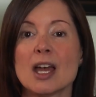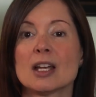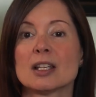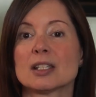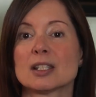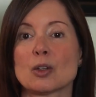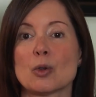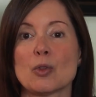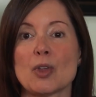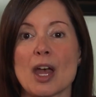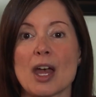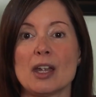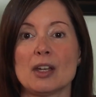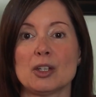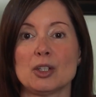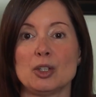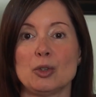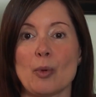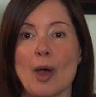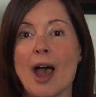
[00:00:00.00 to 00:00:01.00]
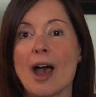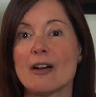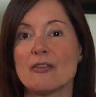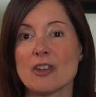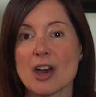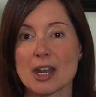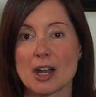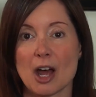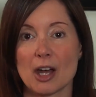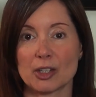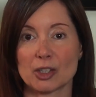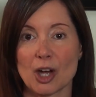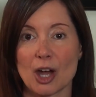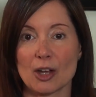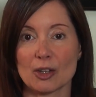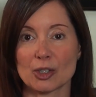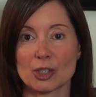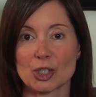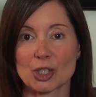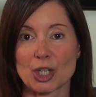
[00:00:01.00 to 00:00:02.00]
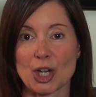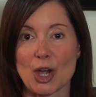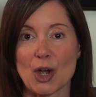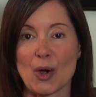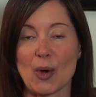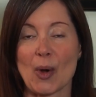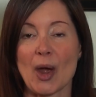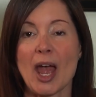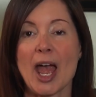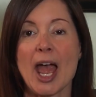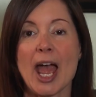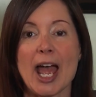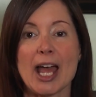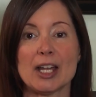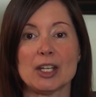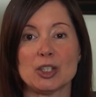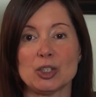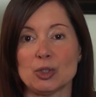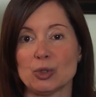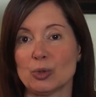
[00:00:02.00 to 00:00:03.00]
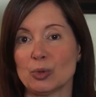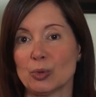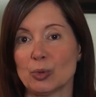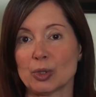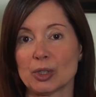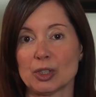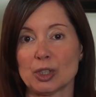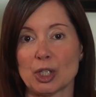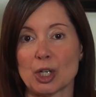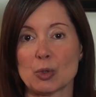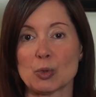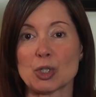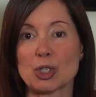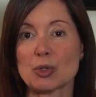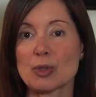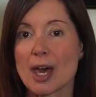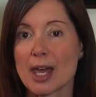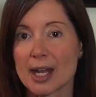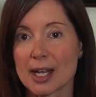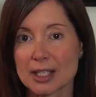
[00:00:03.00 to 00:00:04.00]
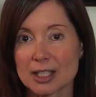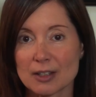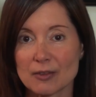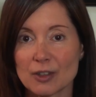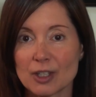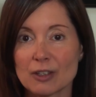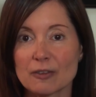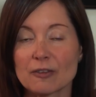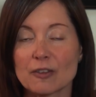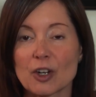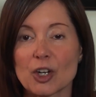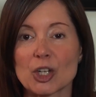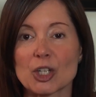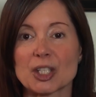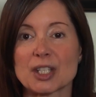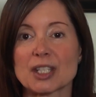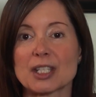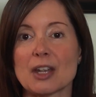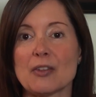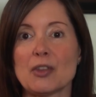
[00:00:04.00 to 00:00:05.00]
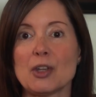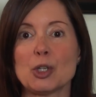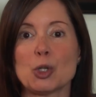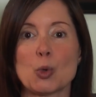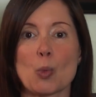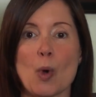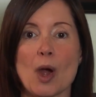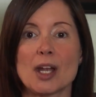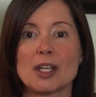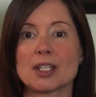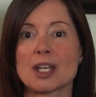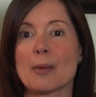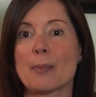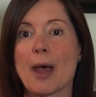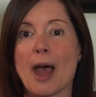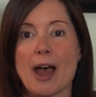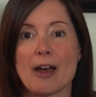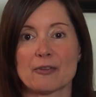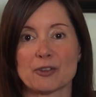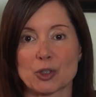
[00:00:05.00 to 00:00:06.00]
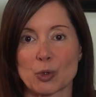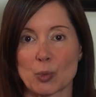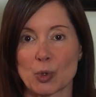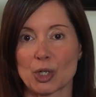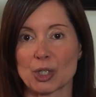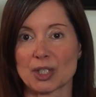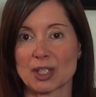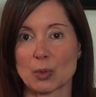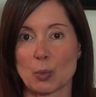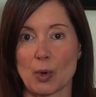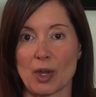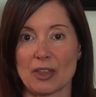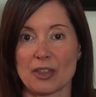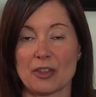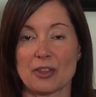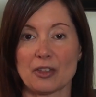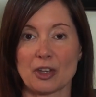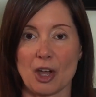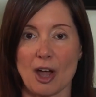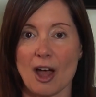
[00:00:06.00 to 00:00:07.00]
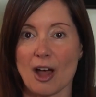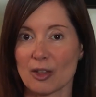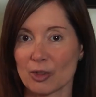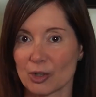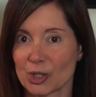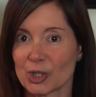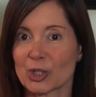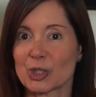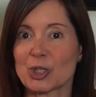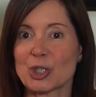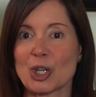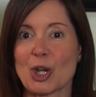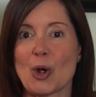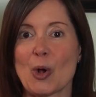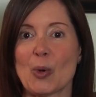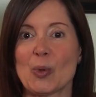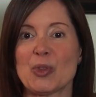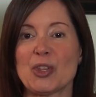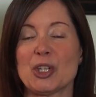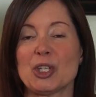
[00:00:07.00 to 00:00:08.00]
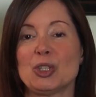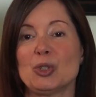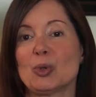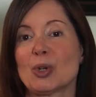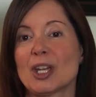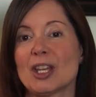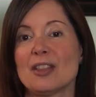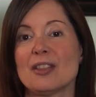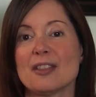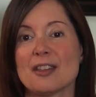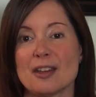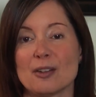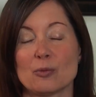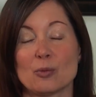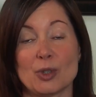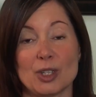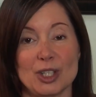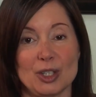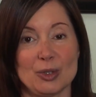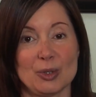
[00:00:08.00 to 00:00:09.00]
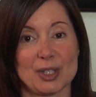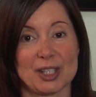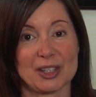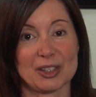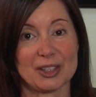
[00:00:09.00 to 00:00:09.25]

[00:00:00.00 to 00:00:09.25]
so that you have that uncolored dough and you do that activity first, and then you wind up afterwards with the colored dough that you can then reuse